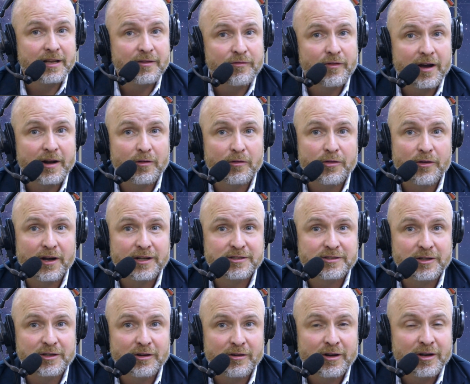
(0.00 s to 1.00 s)
final thoughts
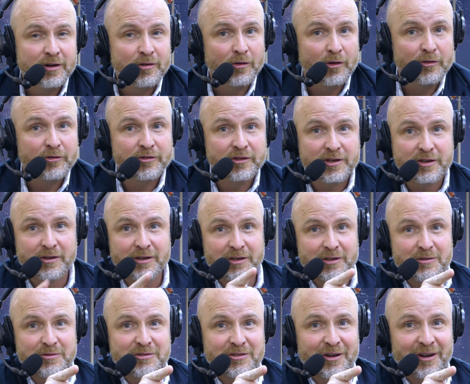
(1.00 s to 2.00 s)
on your end, or I'll see you in
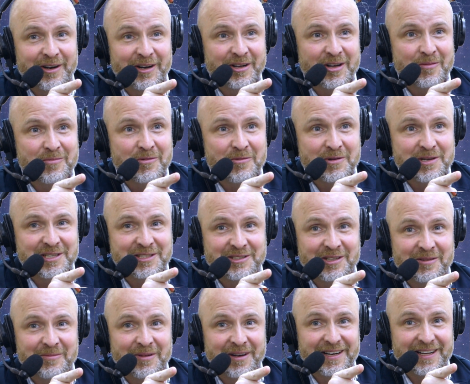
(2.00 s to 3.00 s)
Utah in a couple weeks
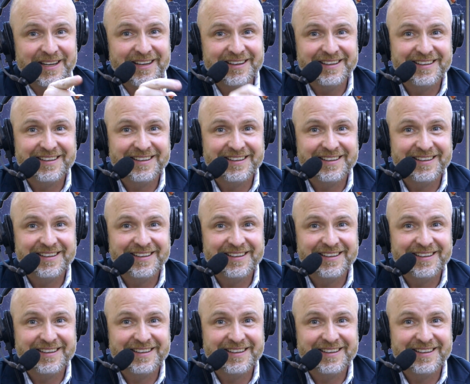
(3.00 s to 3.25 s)
there, buddy.